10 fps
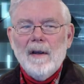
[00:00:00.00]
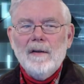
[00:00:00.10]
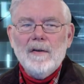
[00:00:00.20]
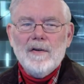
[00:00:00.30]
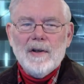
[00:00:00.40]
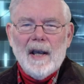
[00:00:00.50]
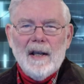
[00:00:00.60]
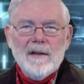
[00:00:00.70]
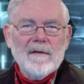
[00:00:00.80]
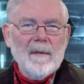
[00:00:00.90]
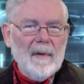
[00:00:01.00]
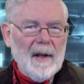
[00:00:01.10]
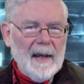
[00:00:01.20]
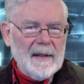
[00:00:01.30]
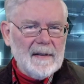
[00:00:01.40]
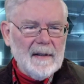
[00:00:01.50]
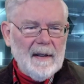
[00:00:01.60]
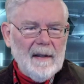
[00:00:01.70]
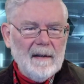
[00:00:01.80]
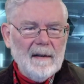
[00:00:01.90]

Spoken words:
to change from legacy